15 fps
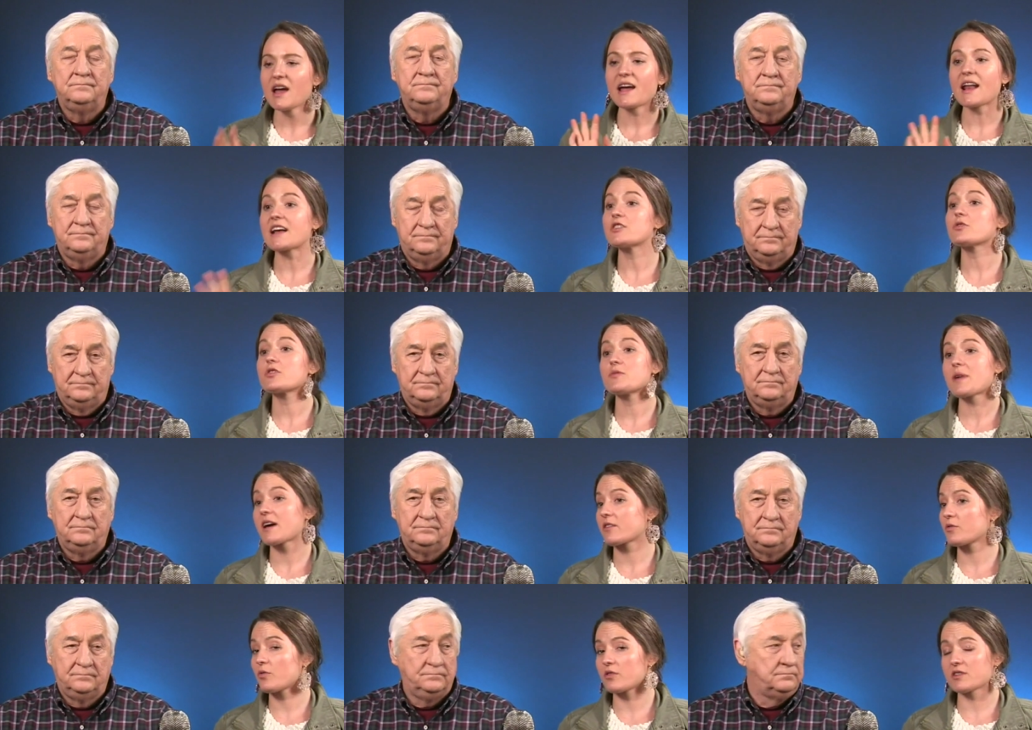Speaker 1: And I don't know
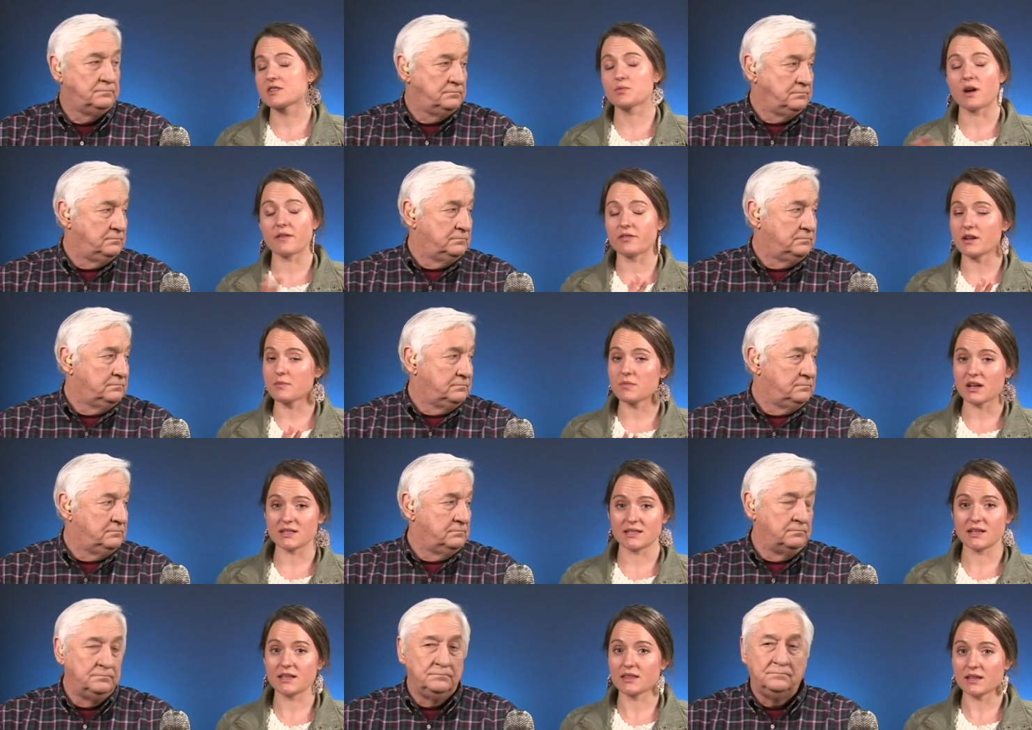Matthew or his wife, and I'm
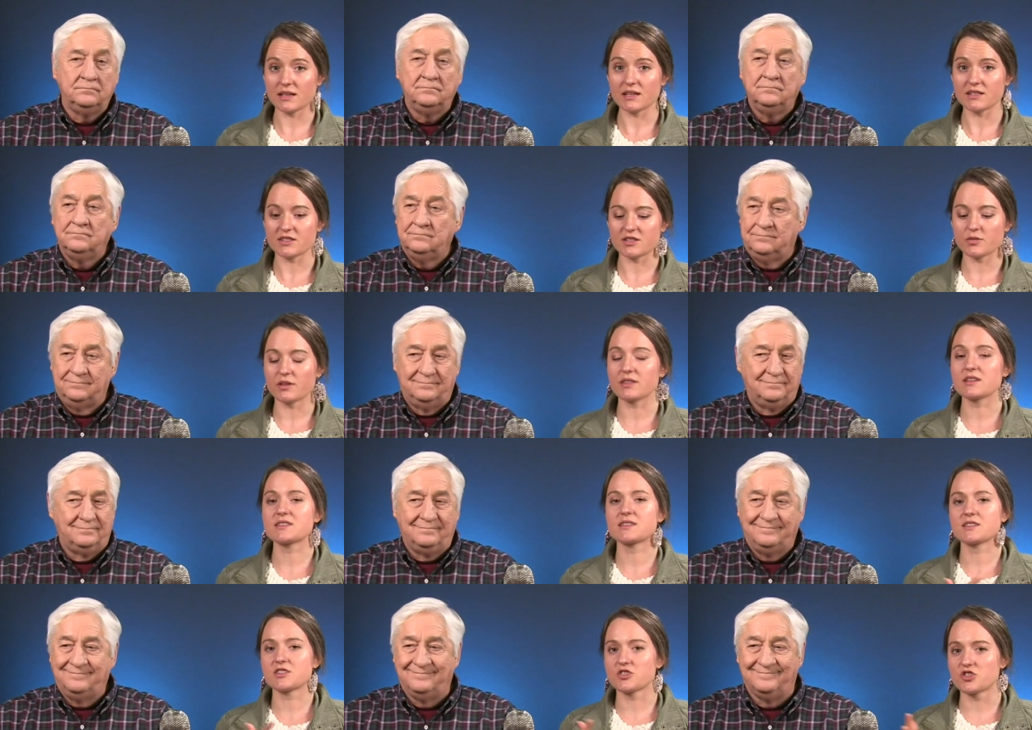not saying that he is doing
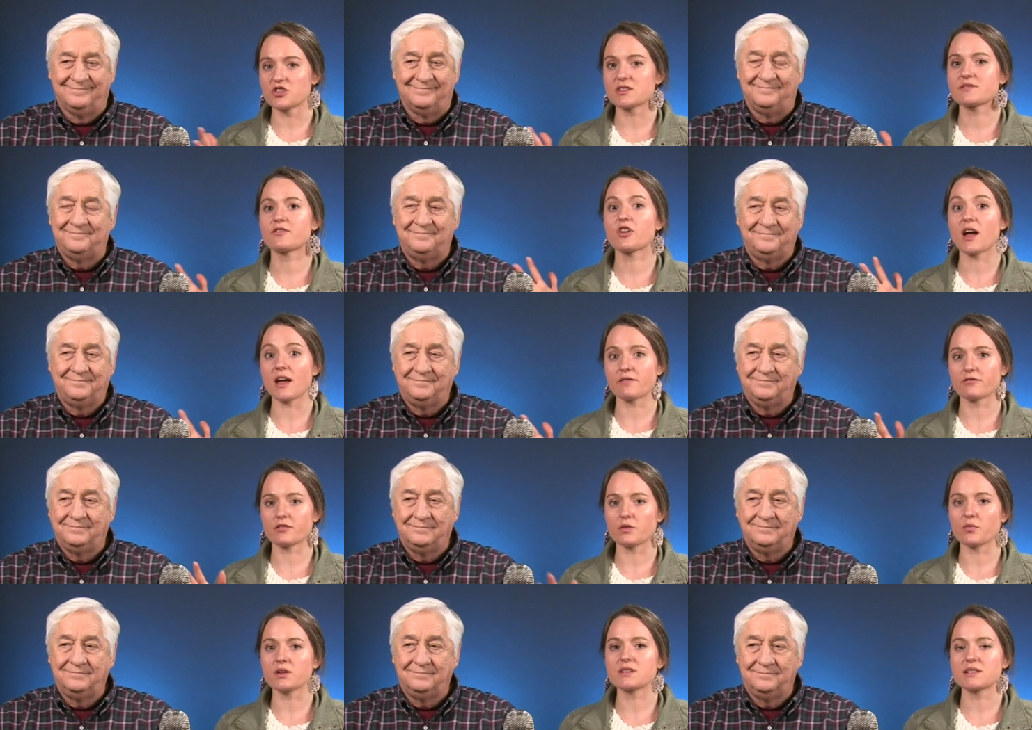this. This is uh-huh. just for
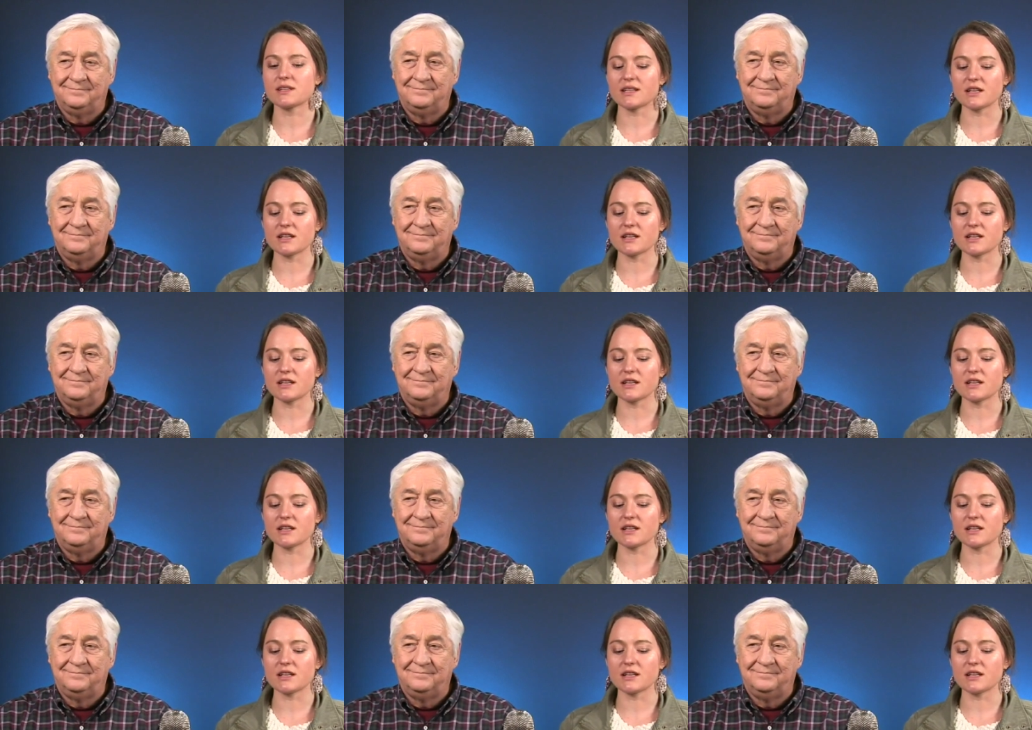everyone to